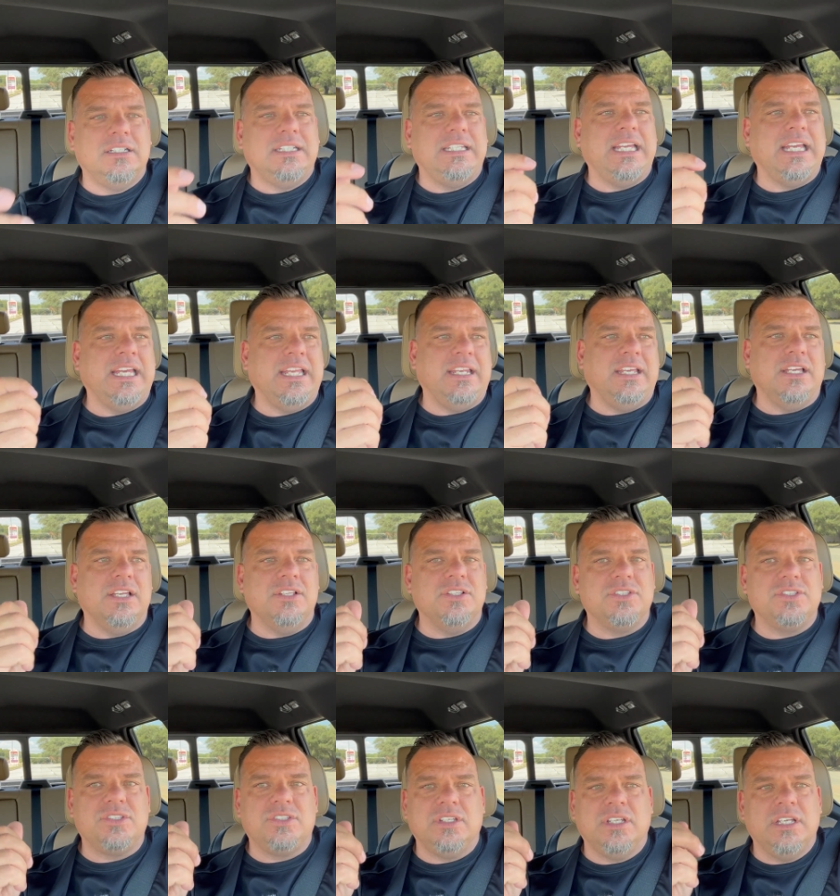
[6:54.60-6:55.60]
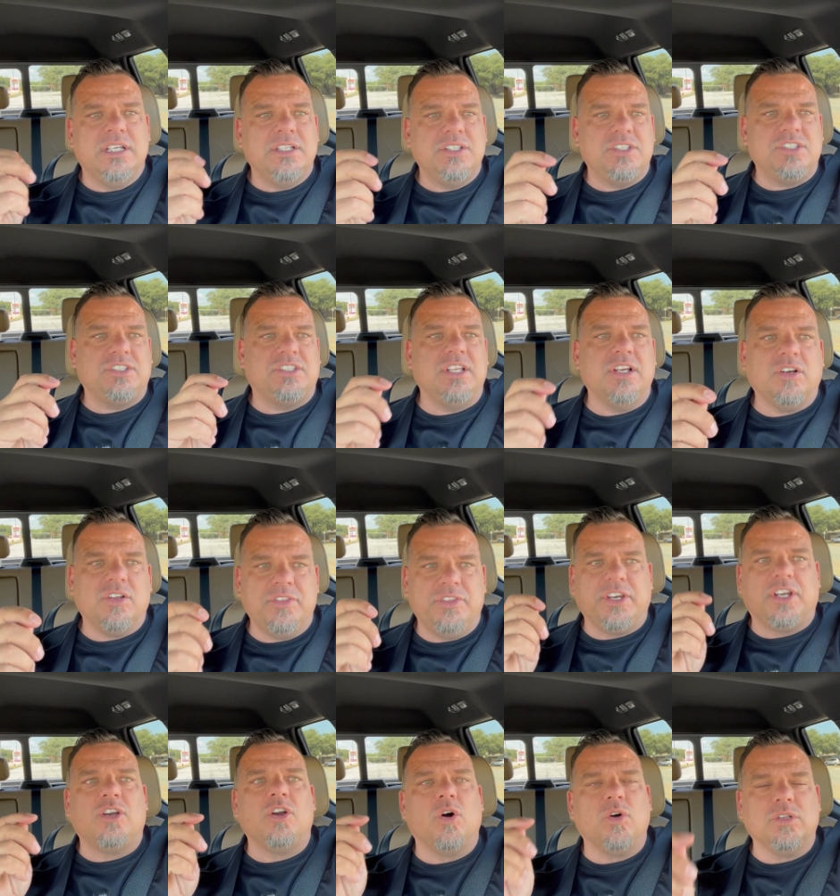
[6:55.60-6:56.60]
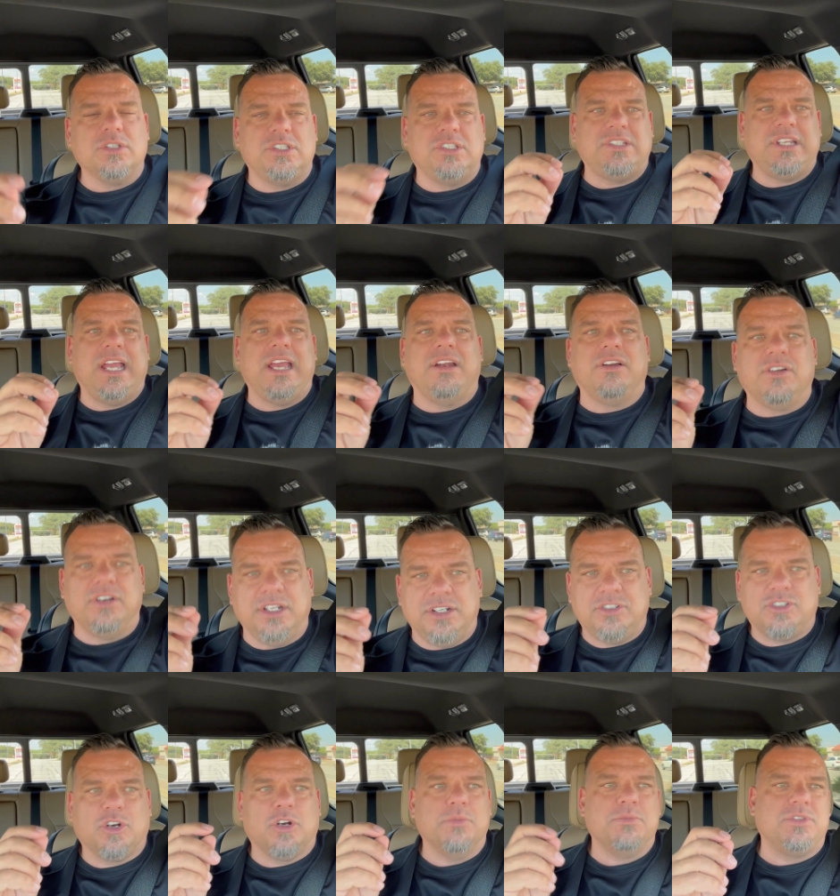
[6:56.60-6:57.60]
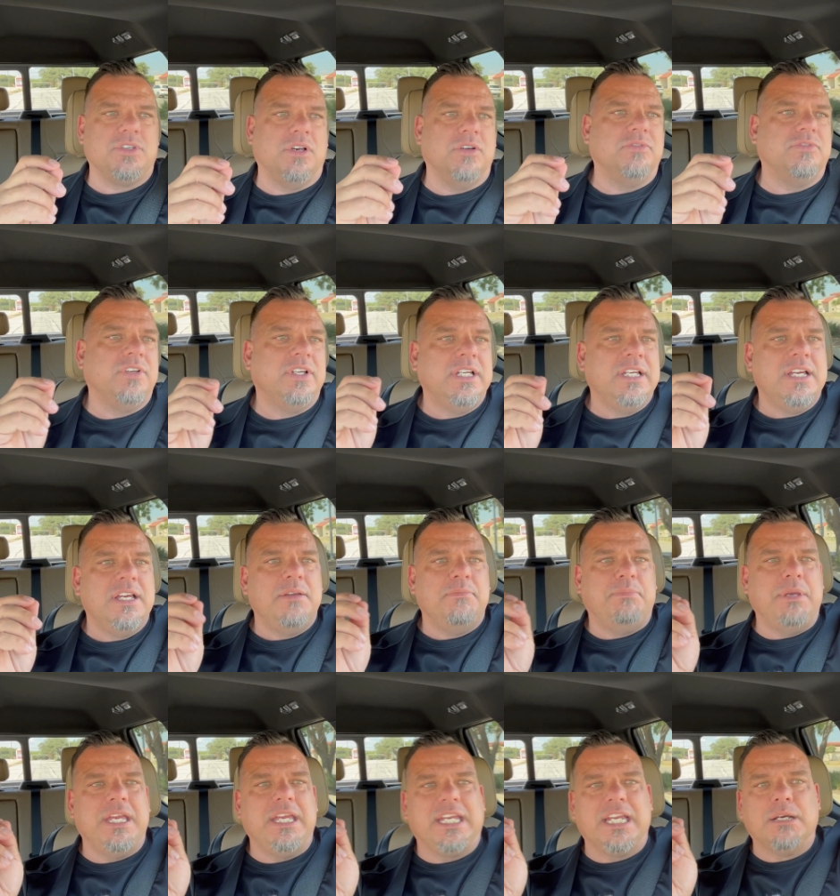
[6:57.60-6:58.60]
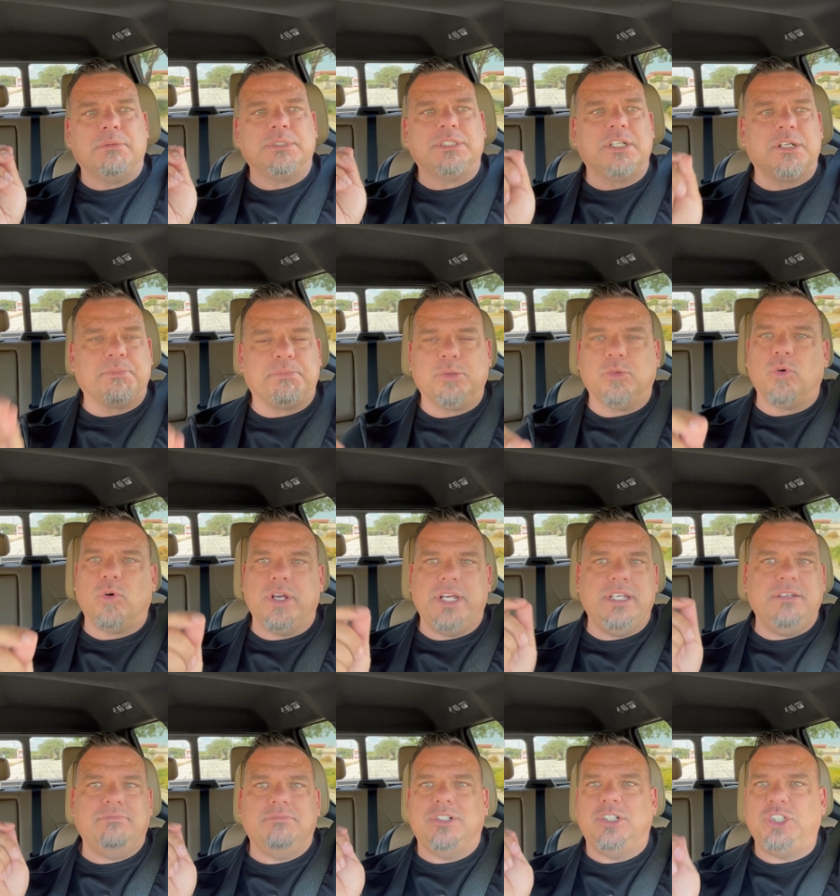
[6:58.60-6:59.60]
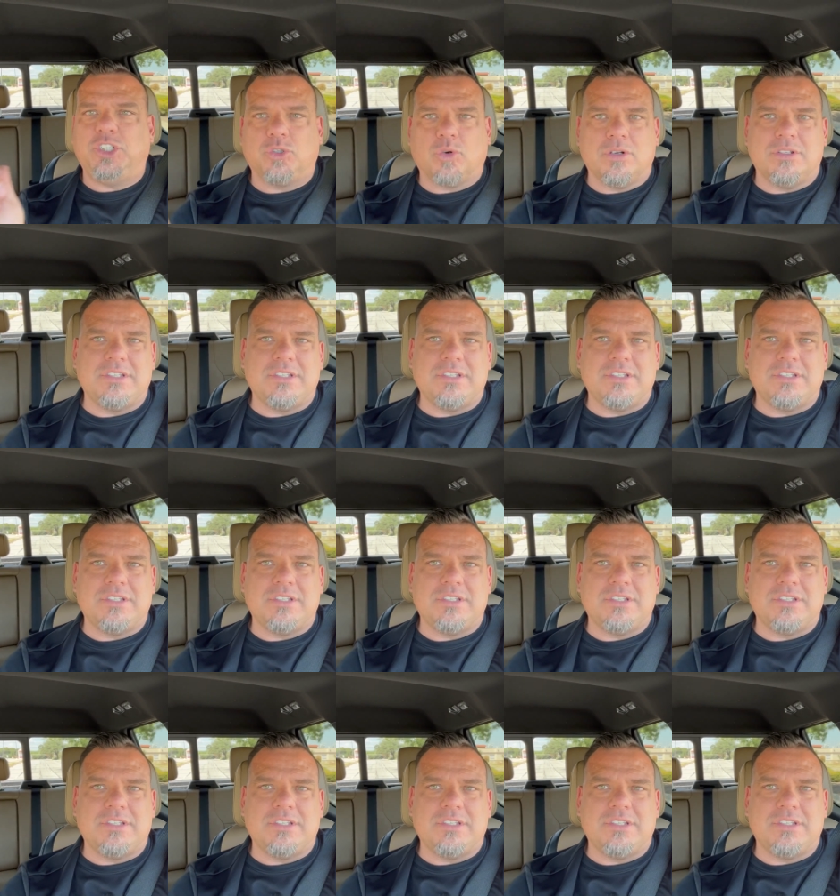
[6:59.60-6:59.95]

It is still the gold standard in terms of being able to deploy short